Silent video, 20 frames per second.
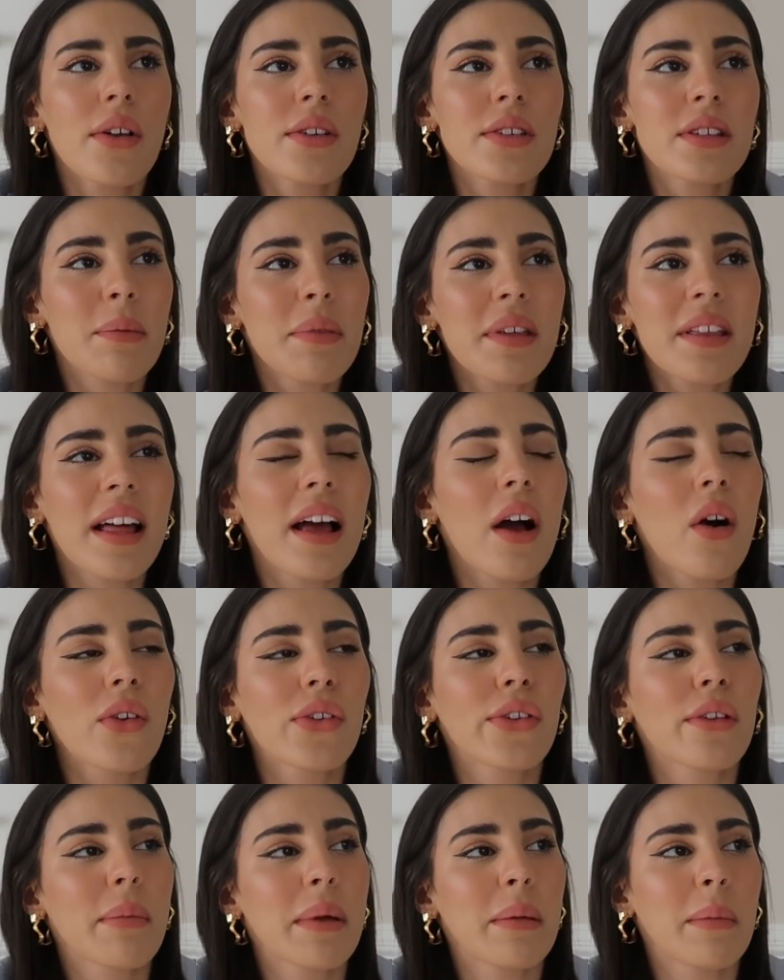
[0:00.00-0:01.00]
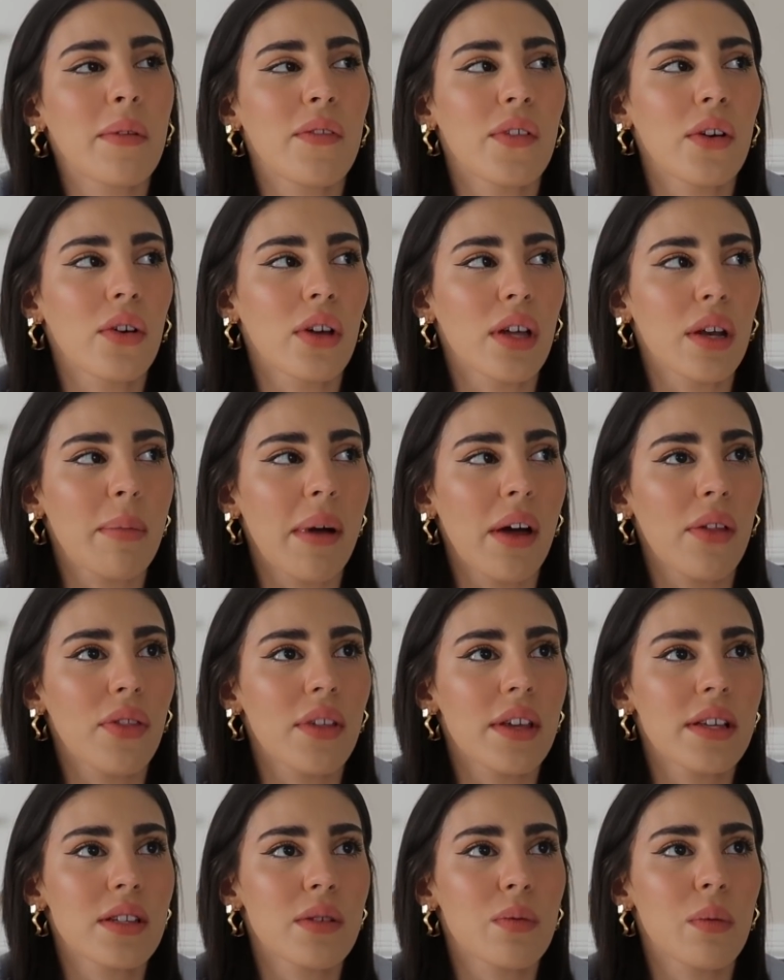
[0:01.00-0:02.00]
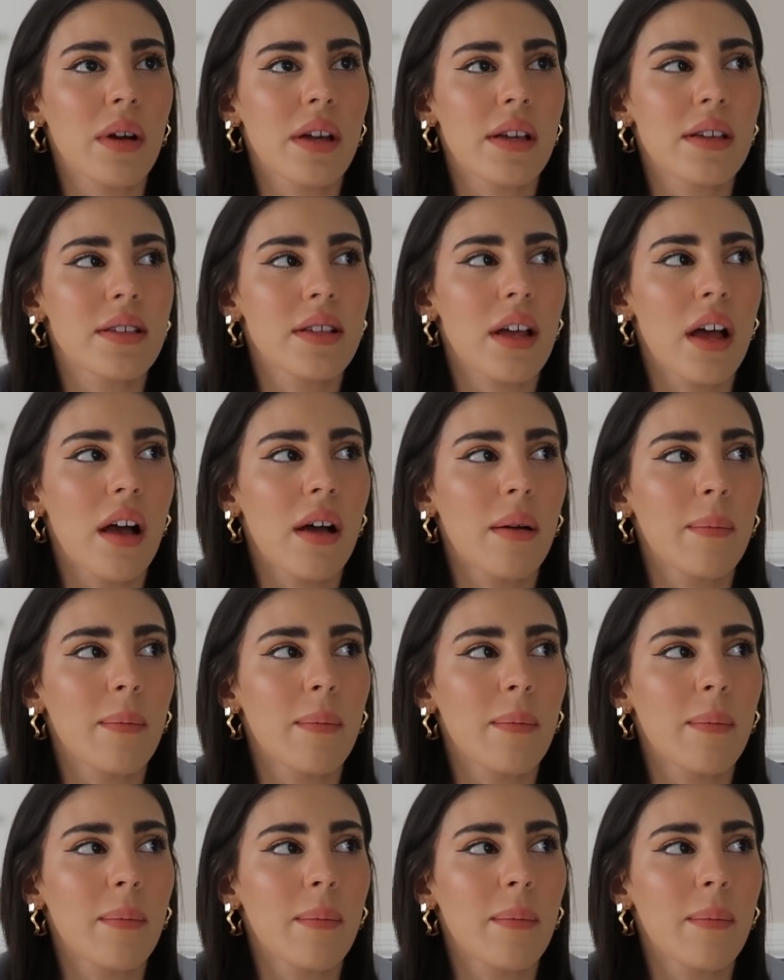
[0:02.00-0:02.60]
Something that also made me feel good about this was,